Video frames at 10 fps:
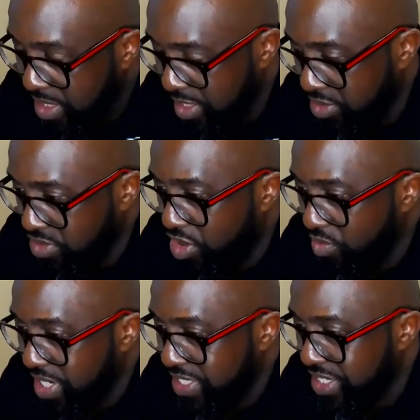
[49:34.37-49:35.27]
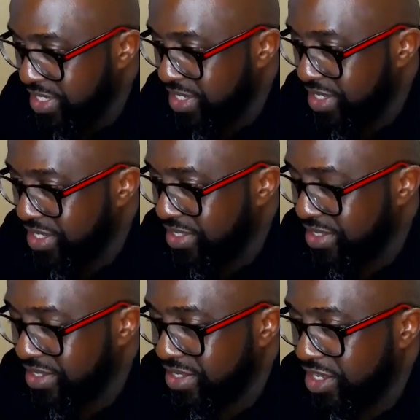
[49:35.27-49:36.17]
there was always
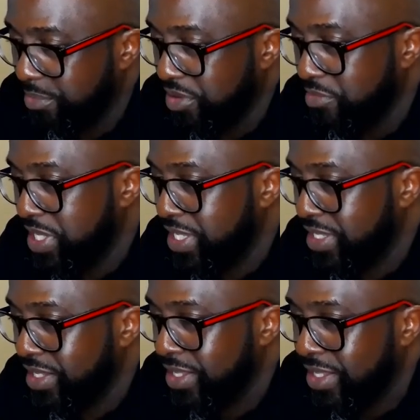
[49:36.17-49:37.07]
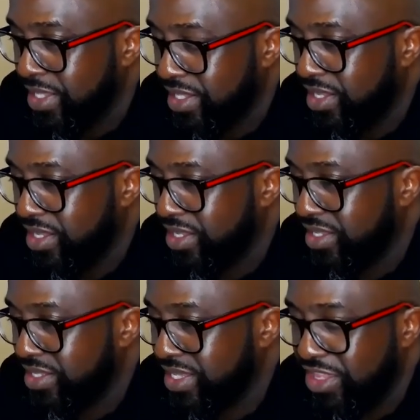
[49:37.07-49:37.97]
a couple of men
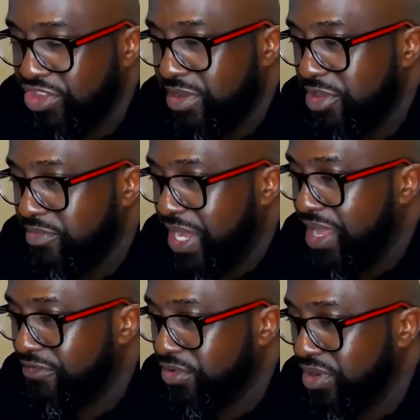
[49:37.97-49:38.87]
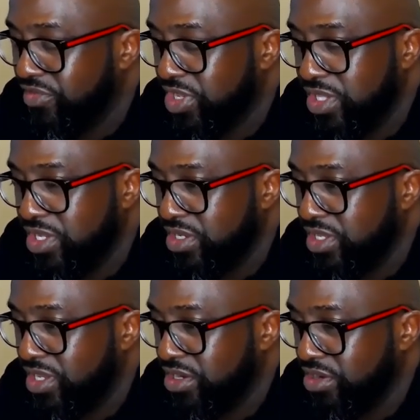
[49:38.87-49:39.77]
that you had to be mindful of the
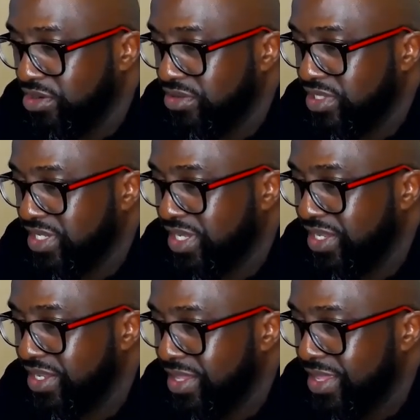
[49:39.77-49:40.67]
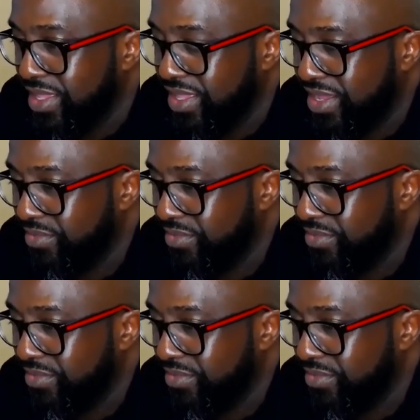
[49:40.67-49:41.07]
young girls. And I